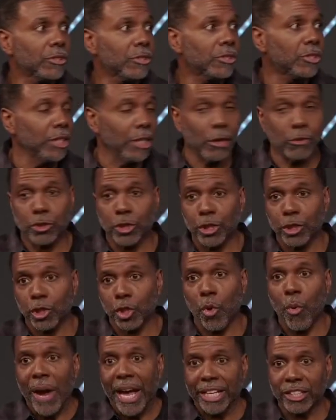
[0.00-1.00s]
See don't you
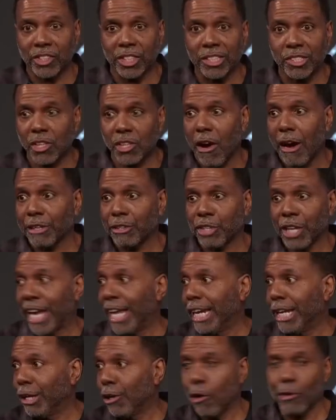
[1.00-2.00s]
twitch and start
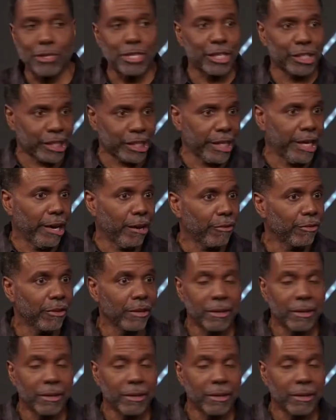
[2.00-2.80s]
telling on yourself.